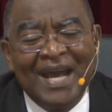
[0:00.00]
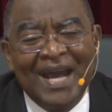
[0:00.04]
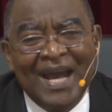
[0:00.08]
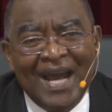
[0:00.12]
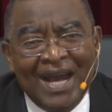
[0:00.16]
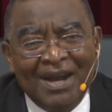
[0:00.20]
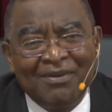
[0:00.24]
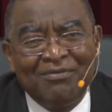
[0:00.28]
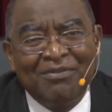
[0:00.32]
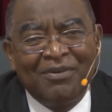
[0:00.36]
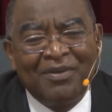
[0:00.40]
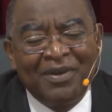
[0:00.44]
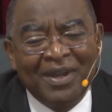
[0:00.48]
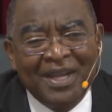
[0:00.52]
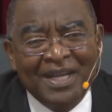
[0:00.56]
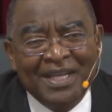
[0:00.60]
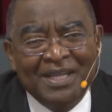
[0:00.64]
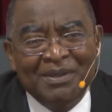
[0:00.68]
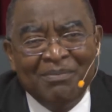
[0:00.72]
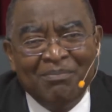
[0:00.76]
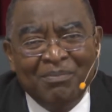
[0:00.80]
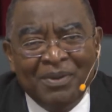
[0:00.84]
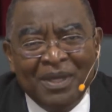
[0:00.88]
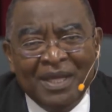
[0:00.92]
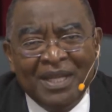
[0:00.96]
have
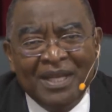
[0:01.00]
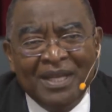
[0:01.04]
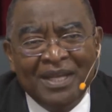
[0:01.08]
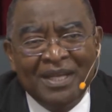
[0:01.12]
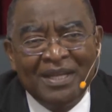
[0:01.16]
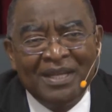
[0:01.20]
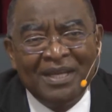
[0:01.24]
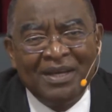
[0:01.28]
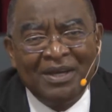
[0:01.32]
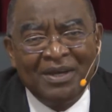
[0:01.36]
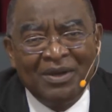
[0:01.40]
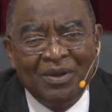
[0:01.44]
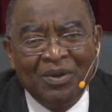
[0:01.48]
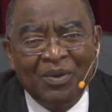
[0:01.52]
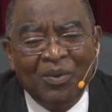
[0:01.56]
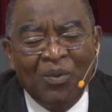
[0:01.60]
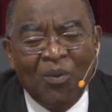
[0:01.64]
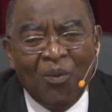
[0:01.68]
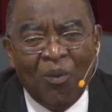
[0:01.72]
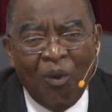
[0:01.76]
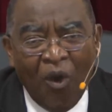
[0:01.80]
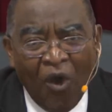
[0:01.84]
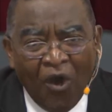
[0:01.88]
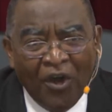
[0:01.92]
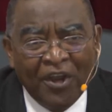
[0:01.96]
already been
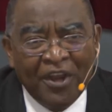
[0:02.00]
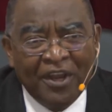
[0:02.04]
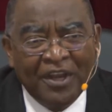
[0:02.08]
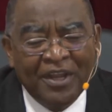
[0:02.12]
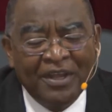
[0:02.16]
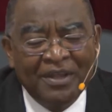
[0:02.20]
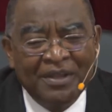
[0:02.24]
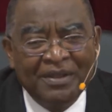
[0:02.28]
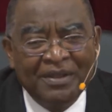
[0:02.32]
won.